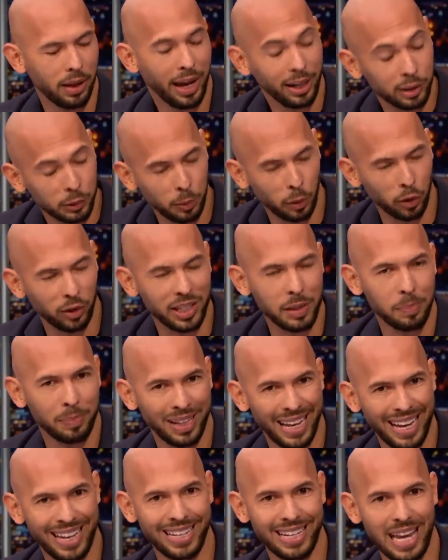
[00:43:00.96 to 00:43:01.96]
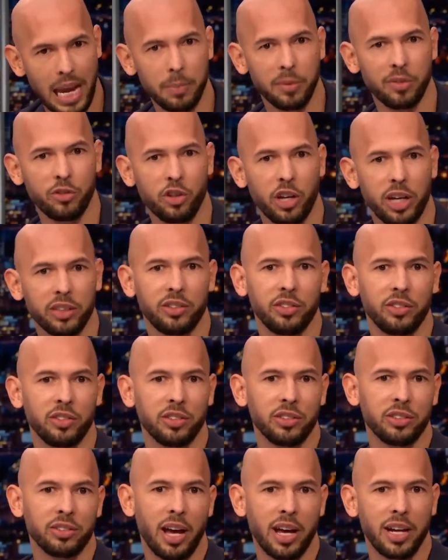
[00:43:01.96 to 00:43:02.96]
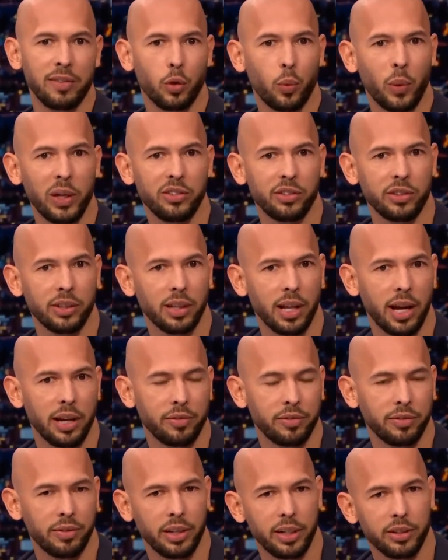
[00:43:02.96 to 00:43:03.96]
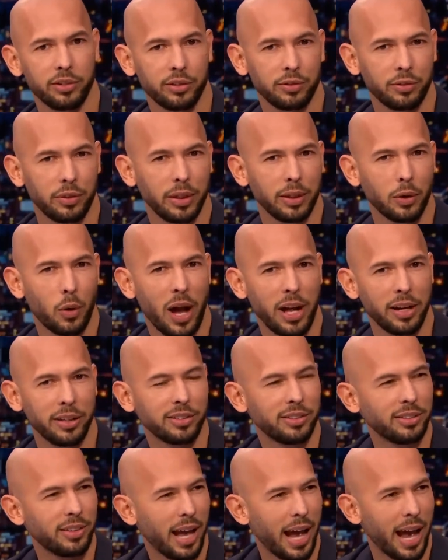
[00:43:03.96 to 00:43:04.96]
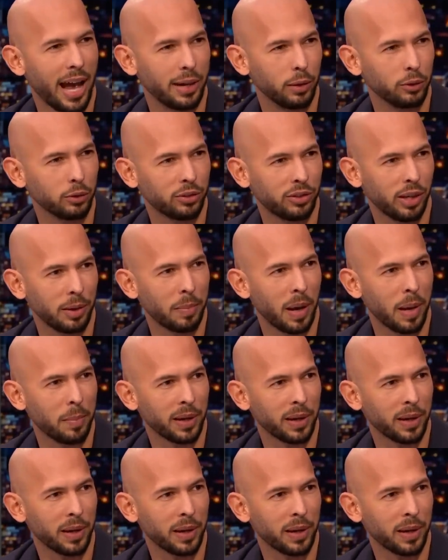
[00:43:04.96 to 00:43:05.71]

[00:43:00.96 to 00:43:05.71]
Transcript: expertly played game of chess is the sign of a wasted life, and it's kind of sad. I, I